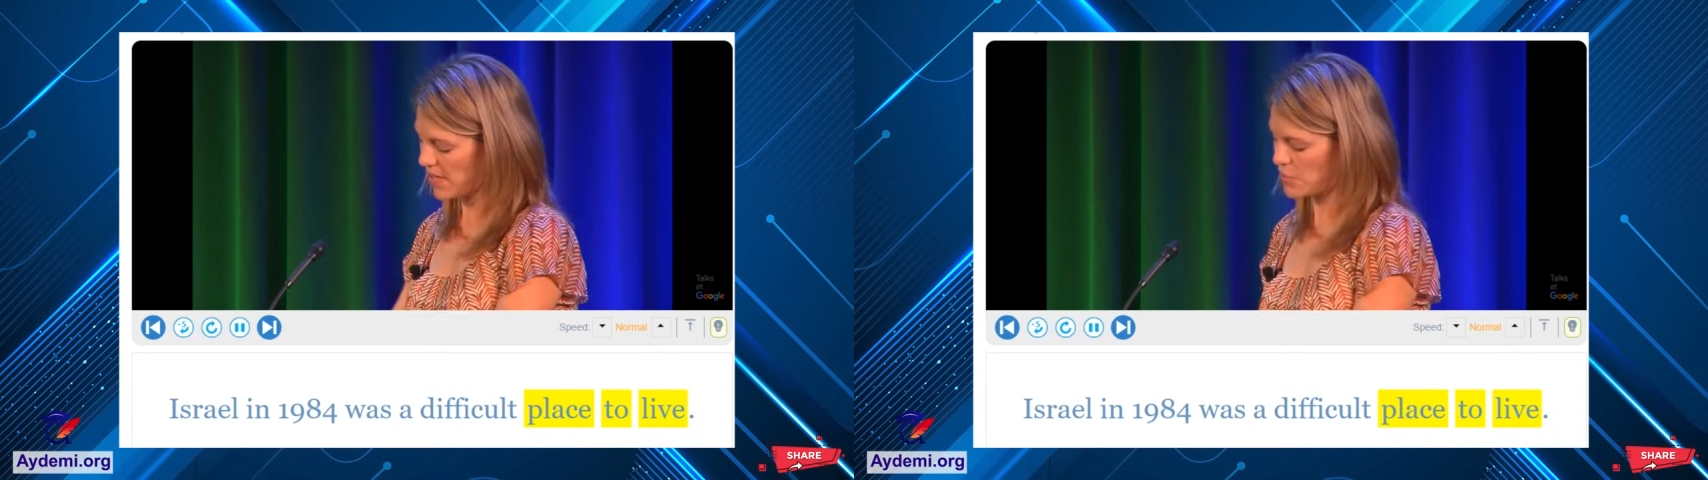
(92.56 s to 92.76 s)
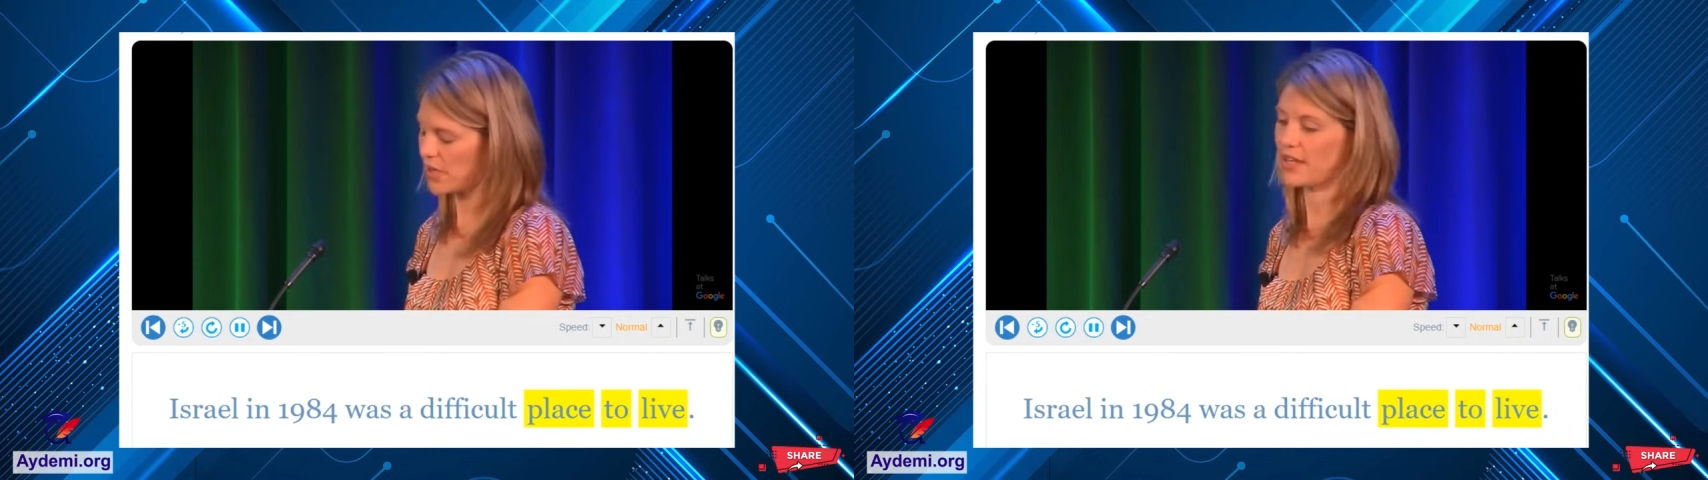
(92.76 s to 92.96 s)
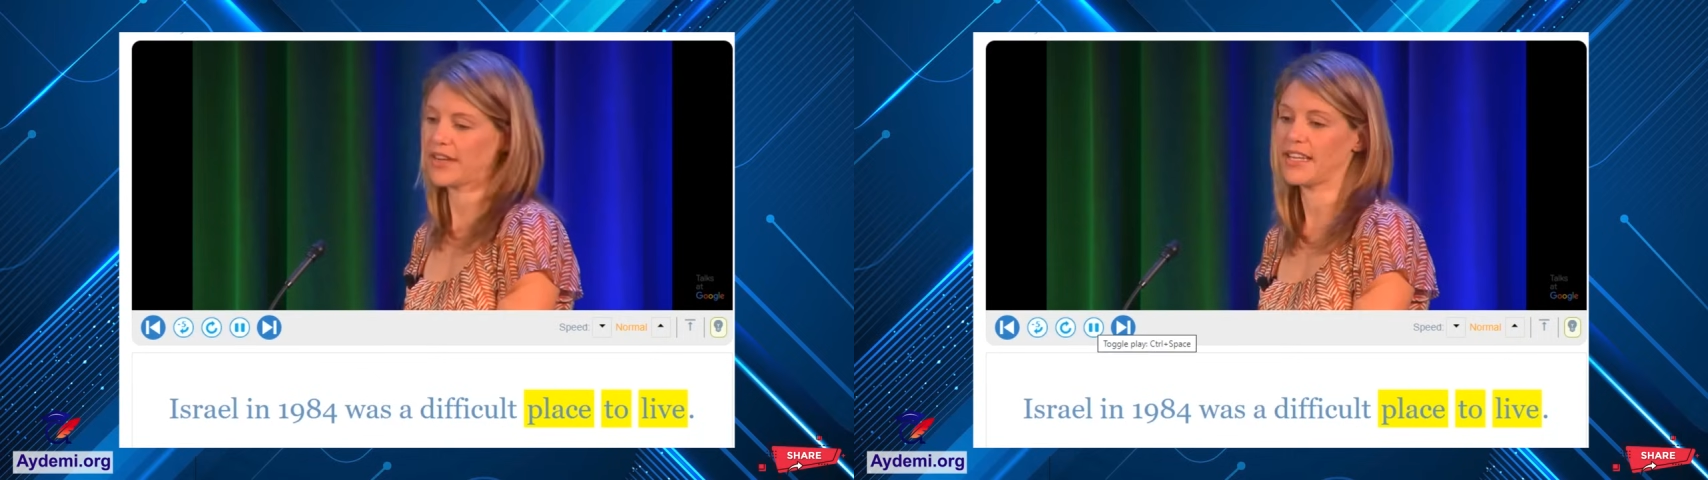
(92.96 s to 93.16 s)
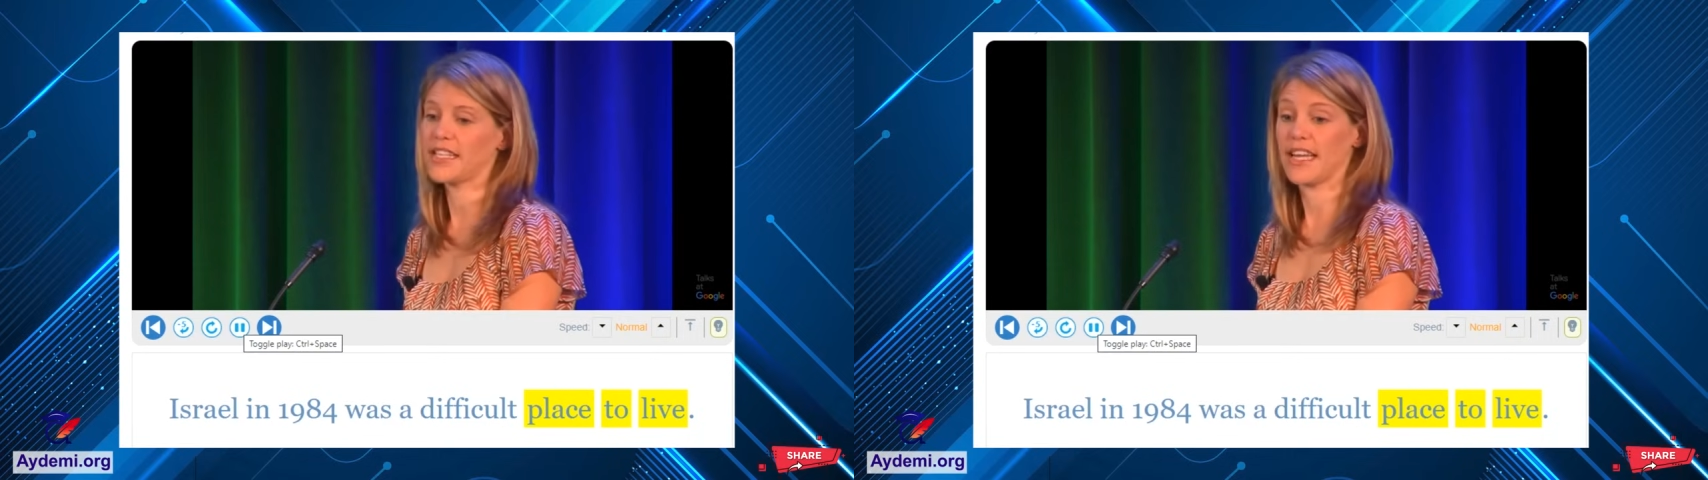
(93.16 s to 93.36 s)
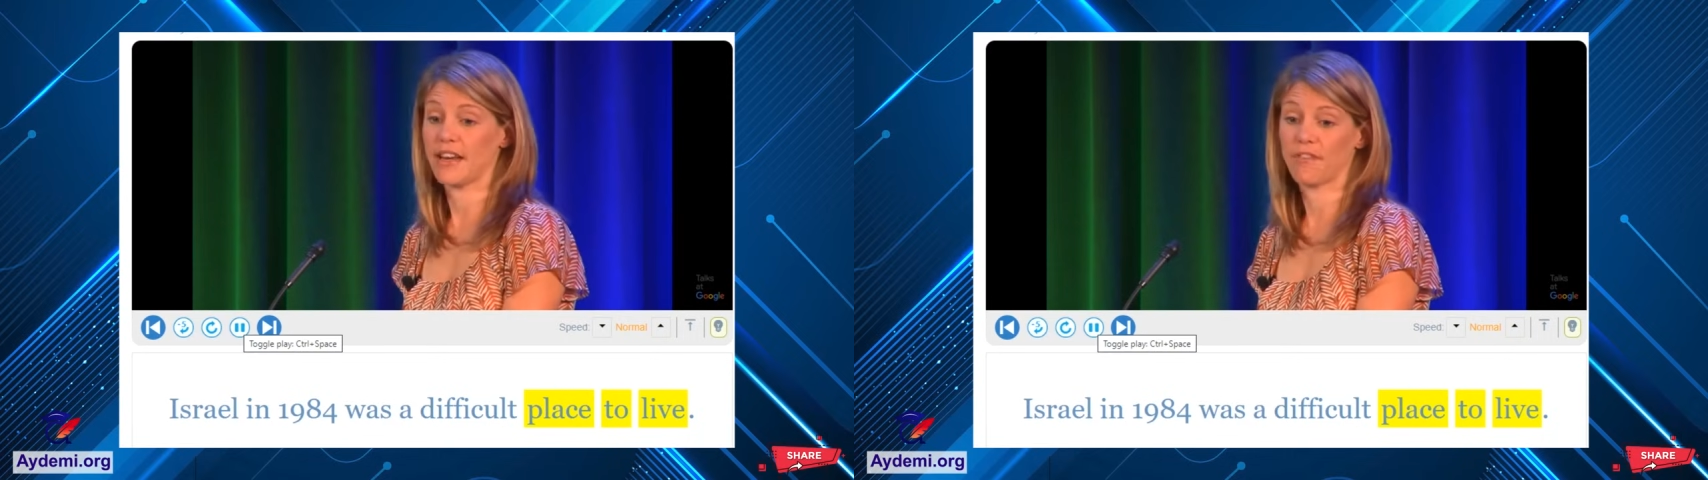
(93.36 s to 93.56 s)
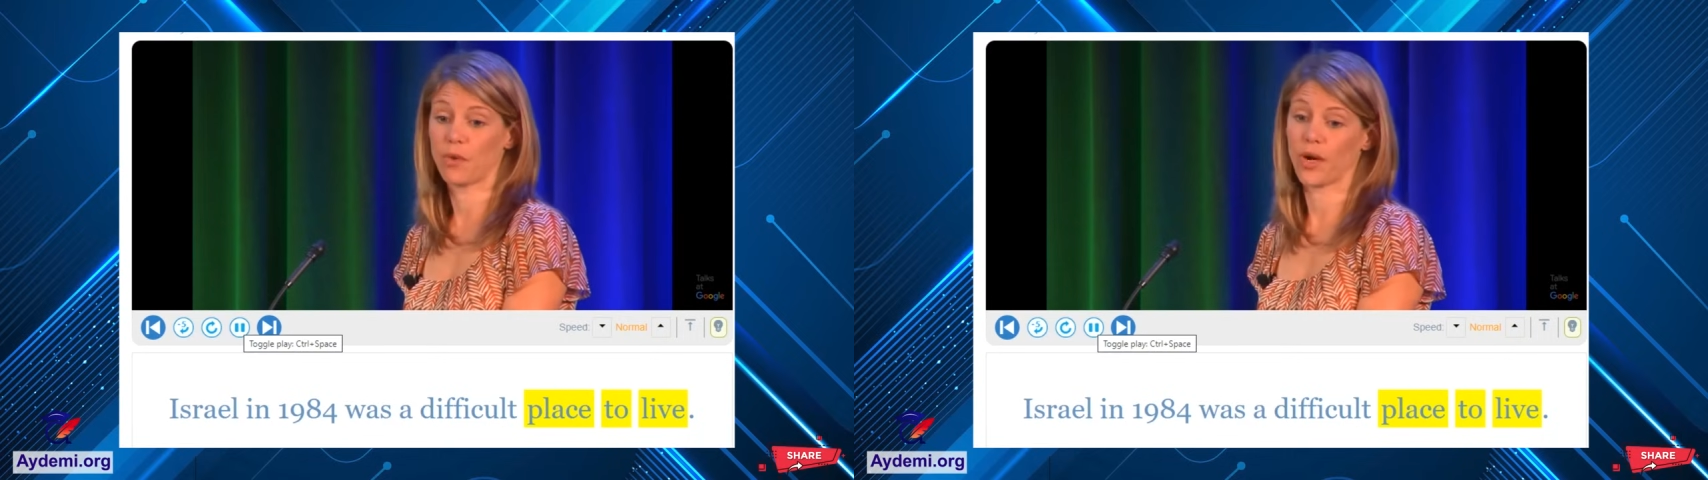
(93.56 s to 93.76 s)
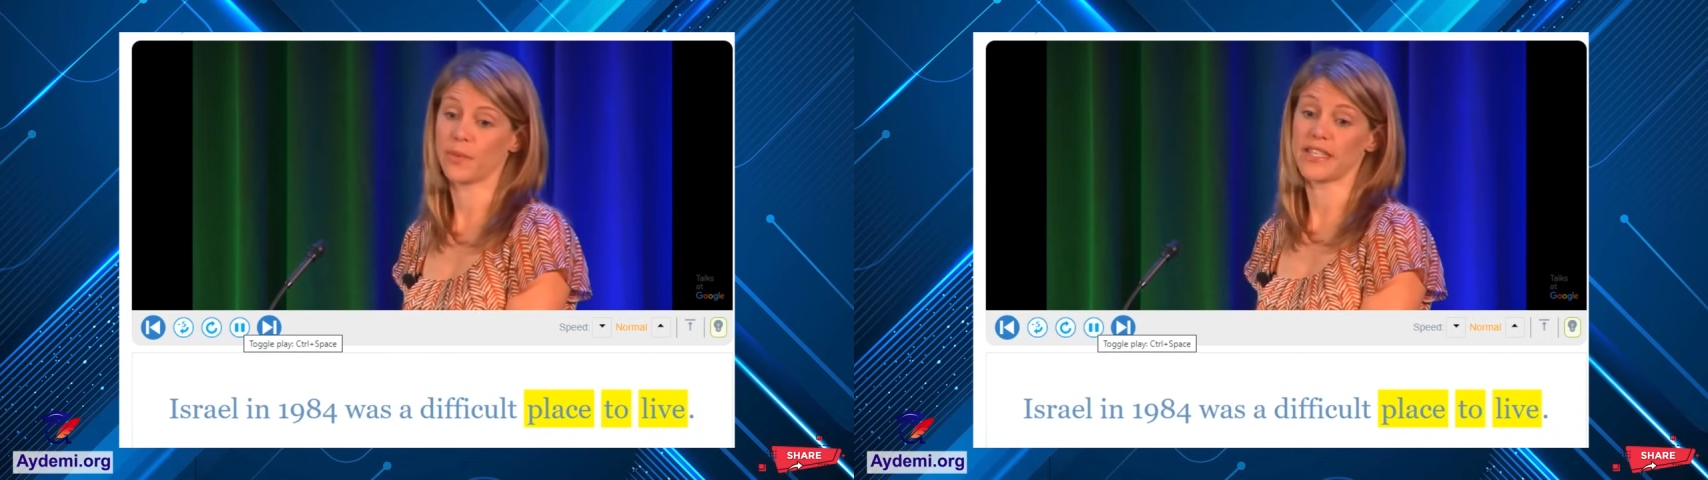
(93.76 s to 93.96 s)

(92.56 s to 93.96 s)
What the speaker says: Israel in 1984